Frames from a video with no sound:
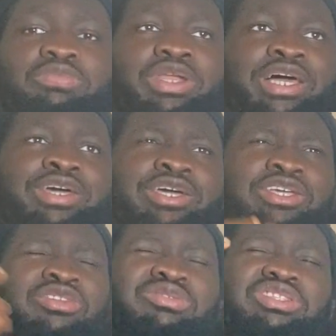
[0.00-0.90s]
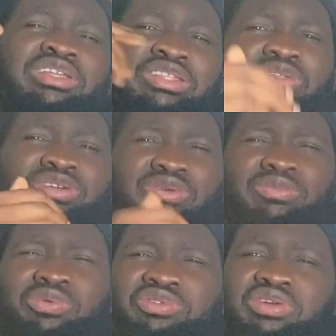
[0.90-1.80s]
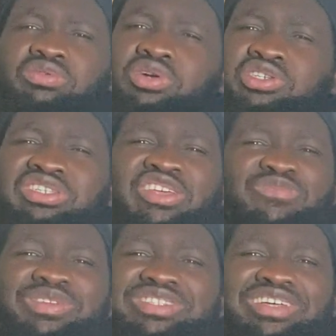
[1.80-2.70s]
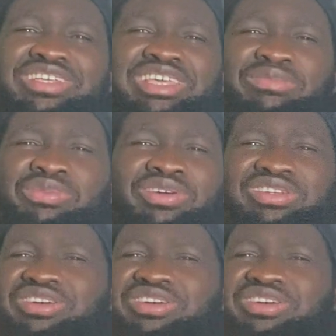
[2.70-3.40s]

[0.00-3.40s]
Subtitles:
But, like, you know, it's the Don that got pulled. He's like, oh, he just left me to get married.